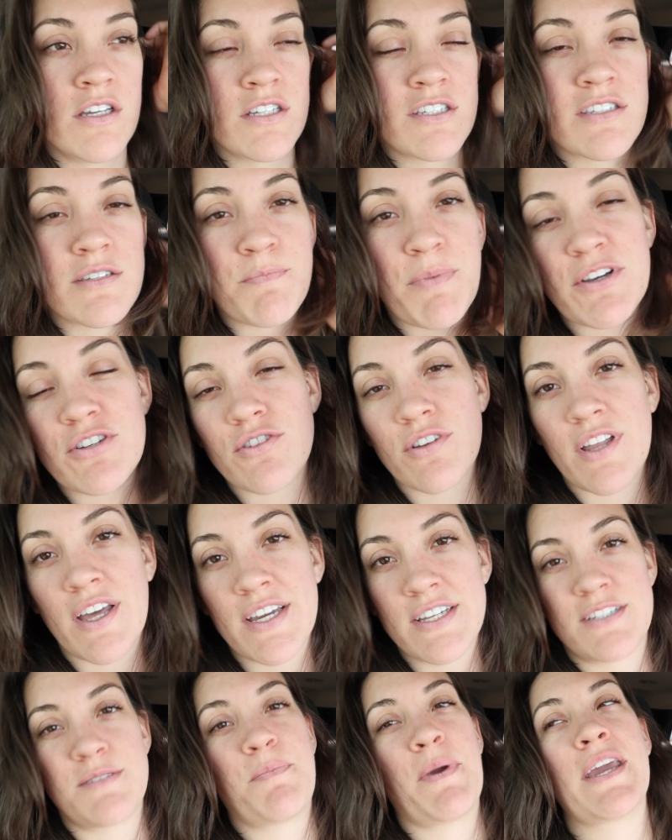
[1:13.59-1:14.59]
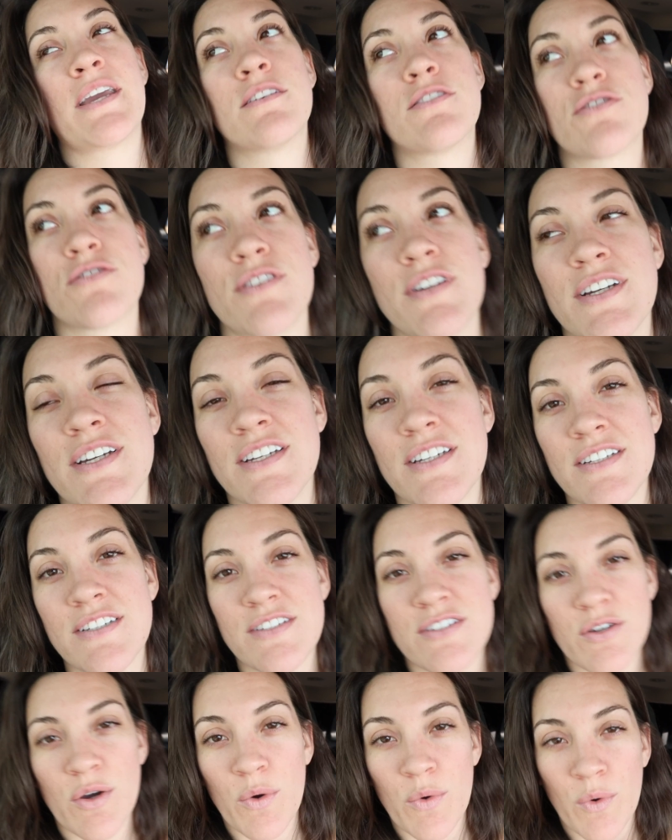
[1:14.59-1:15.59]
specialized
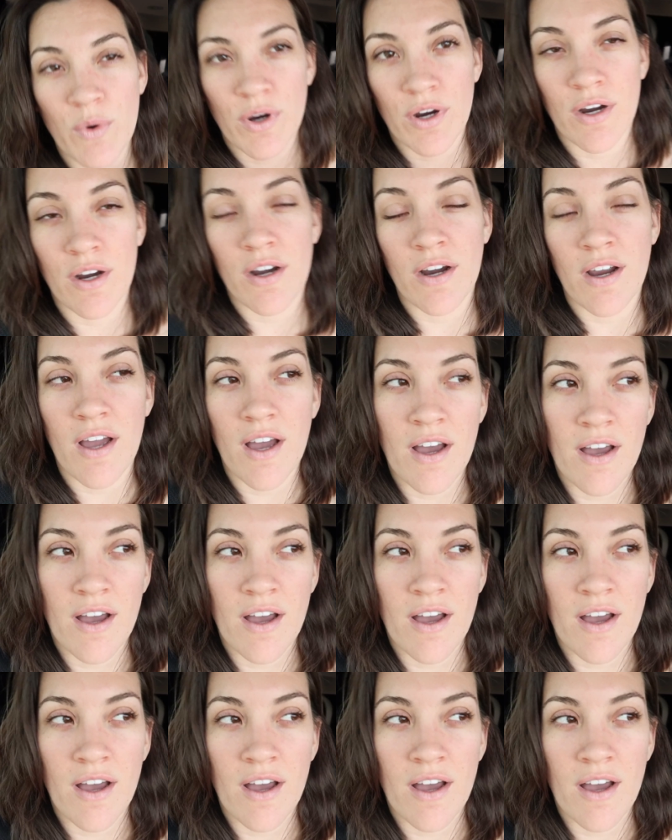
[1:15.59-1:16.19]
pastries or